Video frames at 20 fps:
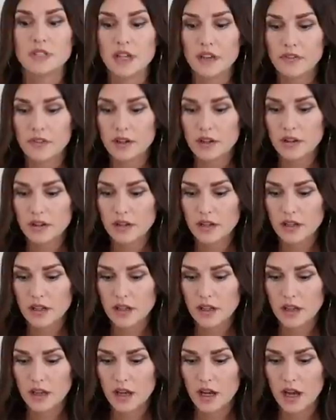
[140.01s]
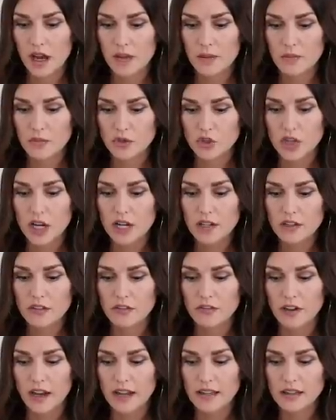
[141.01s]
Definitely, I'm trying to
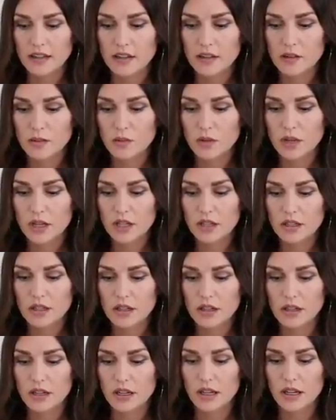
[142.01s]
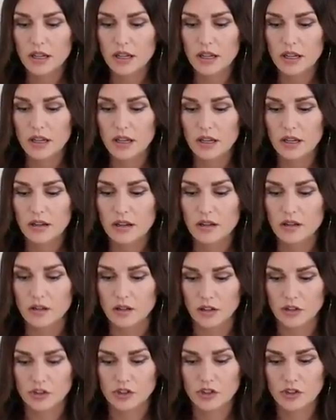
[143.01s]
find this one in
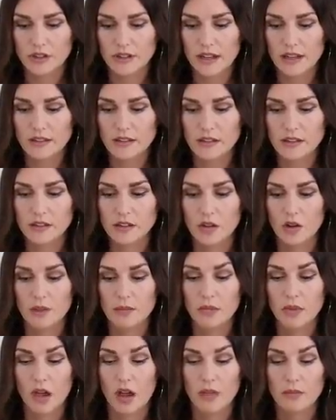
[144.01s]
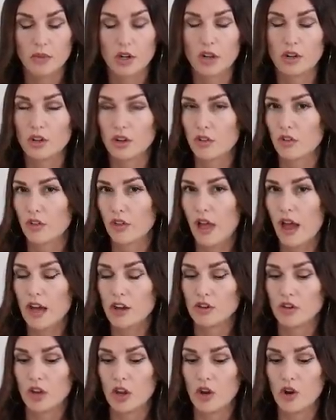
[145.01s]
larger sizes, so I'm, I'm gonna look for
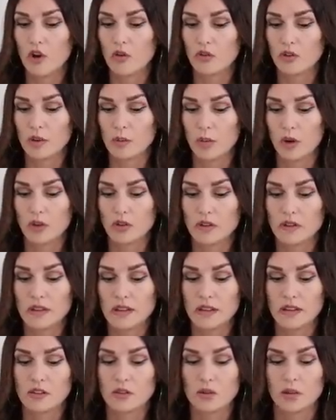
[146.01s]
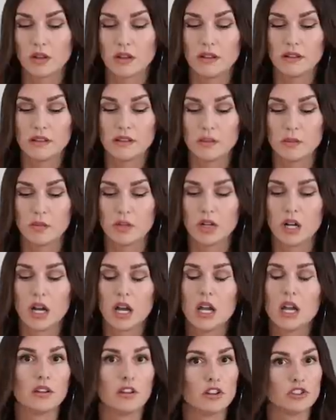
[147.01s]
that and, and hopefully post this or at least similar
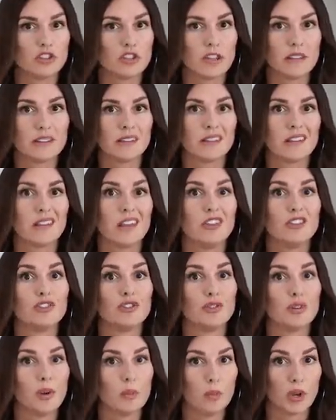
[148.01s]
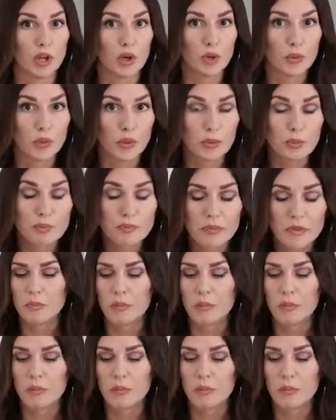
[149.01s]
in larger sizes in case you're doing a bigger room.